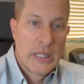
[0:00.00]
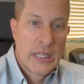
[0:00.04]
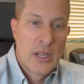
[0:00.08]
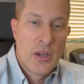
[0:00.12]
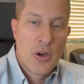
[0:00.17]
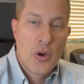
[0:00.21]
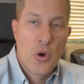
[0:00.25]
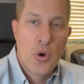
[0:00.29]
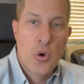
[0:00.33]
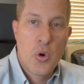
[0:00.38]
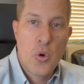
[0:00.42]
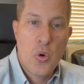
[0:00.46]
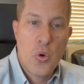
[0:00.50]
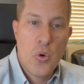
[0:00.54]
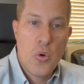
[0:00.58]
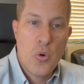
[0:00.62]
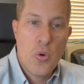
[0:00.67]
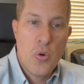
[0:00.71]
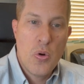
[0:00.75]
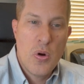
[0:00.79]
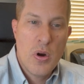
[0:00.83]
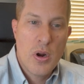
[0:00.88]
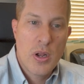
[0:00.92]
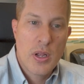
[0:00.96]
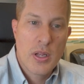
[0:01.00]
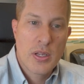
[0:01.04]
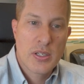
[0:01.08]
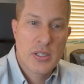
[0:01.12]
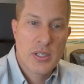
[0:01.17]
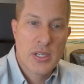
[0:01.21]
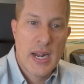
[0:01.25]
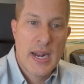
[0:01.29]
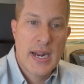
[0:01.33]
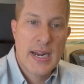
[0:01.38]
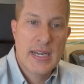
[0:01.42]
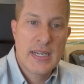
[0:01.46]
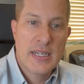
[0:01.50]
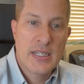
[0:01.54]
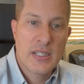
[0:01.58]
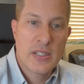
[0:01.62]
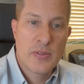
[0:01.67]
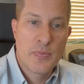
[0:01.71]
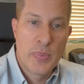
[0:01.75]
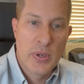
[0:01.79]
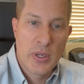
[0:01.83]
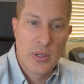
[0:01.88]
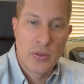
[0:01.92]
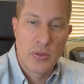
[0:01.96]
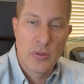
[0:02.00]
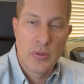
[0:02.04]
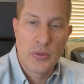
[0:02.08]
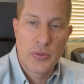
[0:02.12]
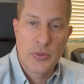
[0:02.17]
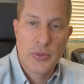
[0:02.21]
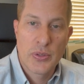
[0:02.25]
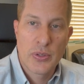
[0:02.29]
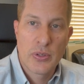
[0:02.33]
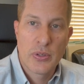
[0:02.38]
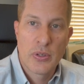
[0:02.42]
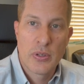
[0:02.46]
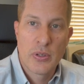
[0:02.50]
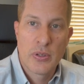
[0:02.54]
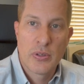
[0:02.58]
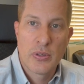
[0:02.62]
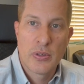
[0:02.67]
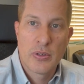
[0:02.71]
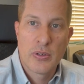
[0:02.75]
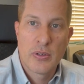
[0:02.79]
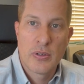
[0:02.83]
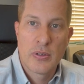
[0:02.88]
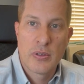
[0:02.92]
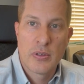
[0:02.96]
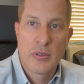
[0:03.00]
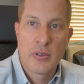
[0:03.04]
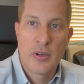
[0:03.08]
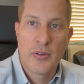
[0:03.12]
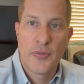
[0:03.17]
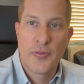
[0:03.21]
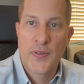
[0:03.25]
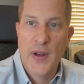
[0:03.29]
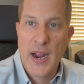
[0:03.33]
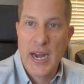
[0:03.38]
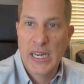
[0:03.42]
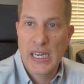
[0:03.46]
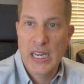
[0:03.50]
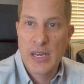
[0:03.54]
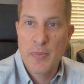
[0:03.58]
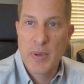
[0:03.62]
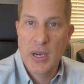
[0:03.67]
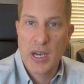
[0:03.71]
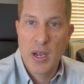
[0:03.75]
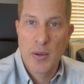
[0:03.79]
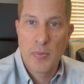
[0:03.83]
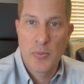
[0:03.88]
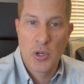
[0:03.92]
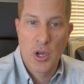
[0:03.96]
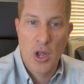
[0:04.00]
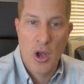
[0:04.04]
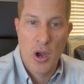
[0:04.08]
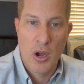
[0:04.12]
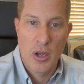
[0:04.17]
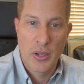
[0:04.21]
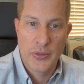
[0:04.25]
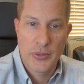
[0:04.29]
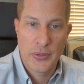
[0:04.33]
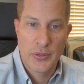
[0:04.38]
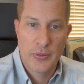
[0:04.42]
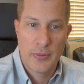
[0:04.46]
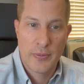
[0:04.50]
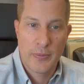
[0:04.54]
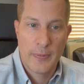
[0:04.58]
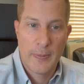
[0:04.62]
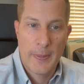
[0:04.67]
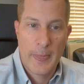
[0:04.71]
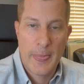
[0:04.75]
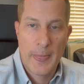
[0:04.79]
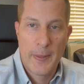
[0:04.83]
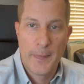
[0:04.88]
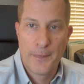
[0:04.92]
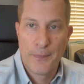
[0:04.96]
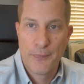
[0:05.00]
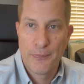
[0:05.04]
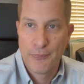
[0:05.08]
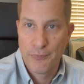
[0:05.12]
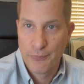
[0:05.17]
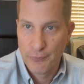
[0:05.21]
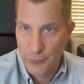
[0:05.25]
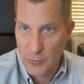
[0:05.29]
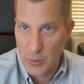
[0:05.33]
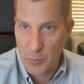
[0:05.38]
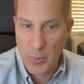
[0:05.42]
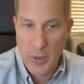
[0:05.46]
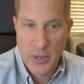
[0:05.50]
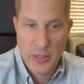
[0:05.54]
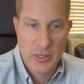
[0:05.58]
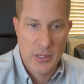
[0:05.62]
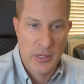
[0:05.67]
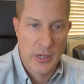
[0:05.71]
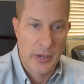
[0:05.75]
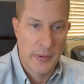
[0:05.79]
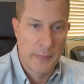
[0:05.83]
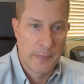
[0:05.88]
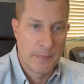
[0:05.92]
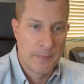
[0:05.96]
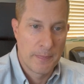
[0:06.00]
Who signs bills to finally become laws? The president.